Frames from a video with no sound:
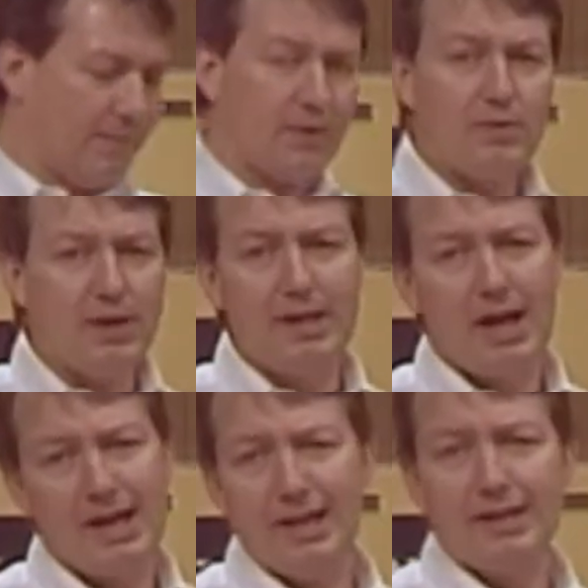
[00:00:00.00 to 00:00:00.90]
There's really
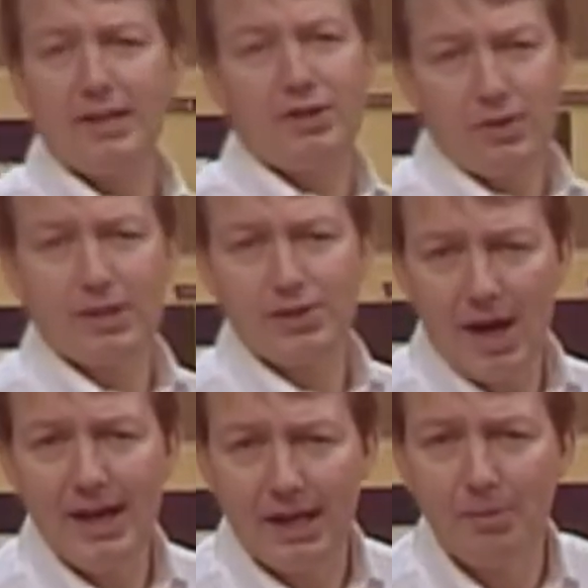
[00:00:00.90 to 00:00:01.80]
not anything too
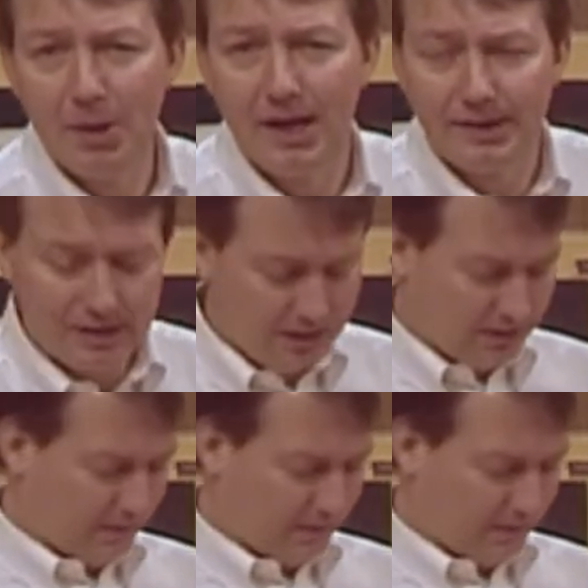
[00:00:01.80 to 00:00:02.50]
exotic about this